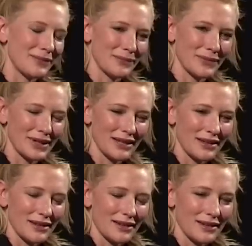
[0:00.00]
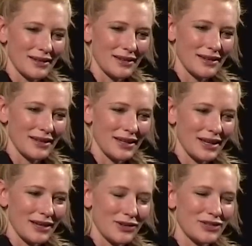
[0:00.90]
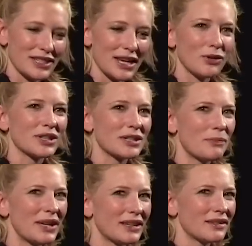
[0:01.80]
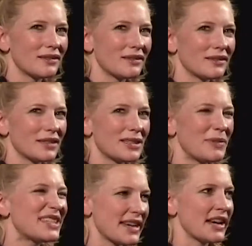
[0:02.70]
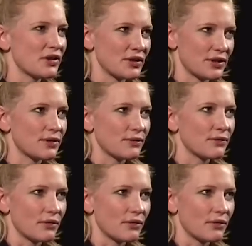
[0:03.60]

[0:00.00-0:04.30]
um, you'd say, look, it's a bit it's a bit dangerous,